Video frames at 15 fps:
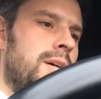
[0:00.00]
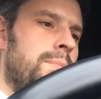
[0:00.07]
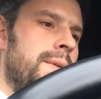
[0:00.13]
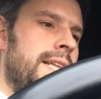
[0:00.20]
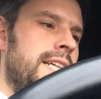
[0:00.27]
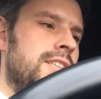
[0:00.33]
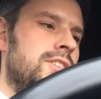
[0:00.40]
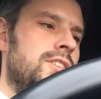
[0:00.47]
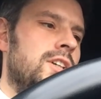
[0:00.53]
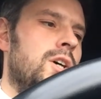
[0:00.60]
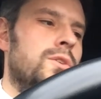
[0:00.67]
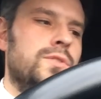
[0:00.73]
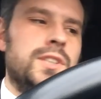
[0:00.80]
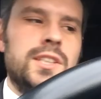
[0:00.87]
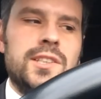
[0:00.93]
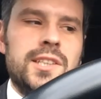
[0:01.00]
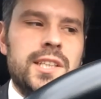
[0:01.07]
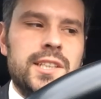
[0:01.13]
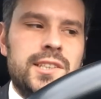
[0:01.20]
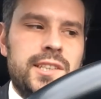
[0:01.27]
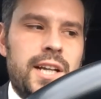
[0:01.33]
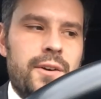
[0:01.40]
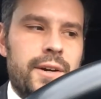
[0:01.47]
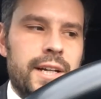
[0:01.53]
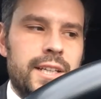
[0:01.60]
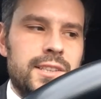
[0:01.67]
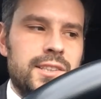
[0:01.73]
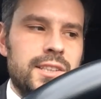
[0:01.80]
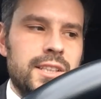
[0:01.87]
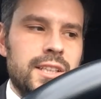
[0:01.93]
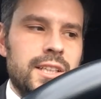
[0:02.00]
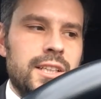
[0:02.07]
up and then dissolves into hysterics.